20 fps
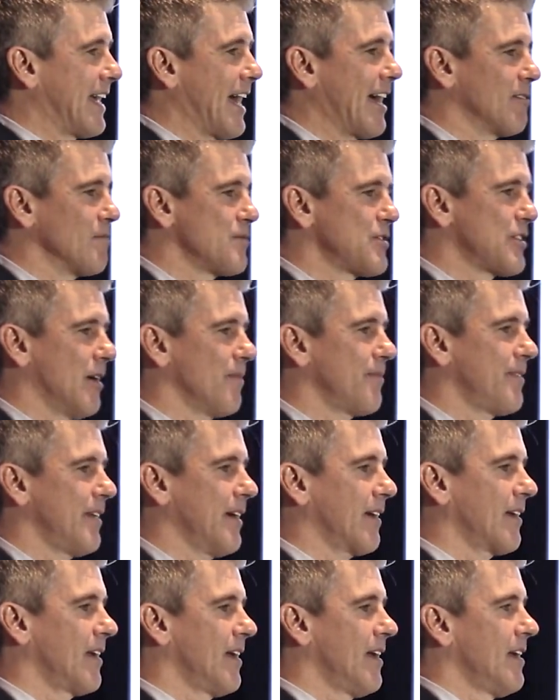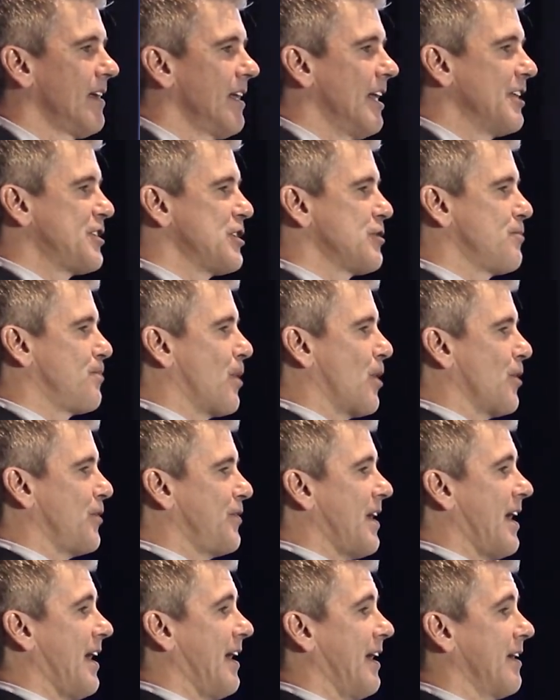get him something. It's his
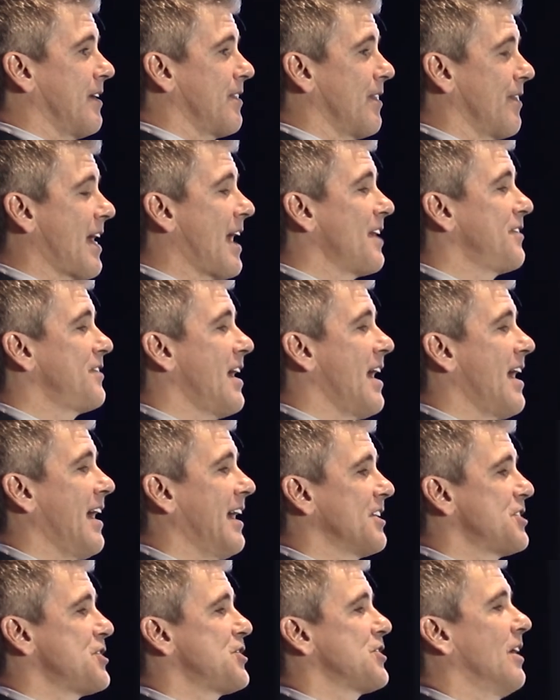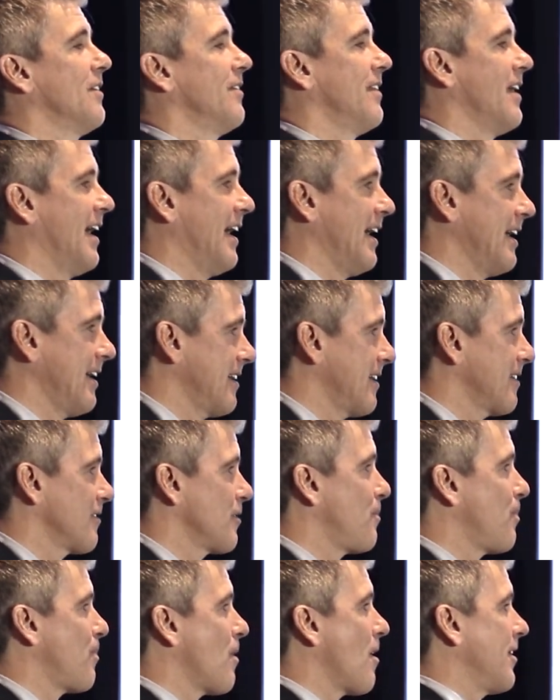birthday that day, it's Sunday,
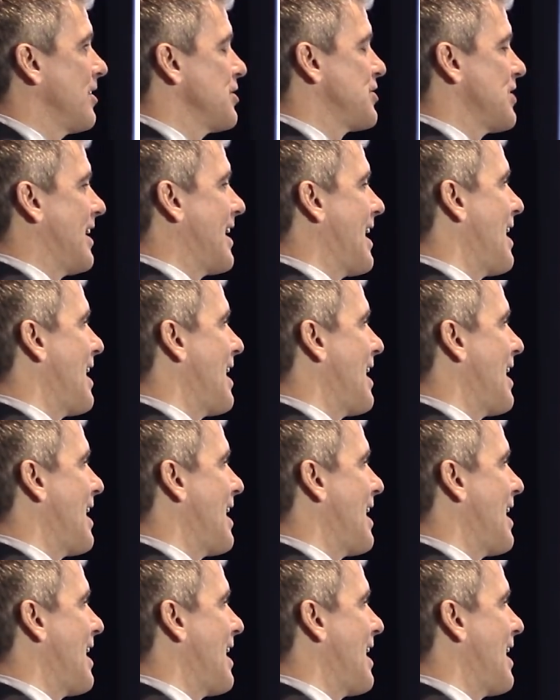party's that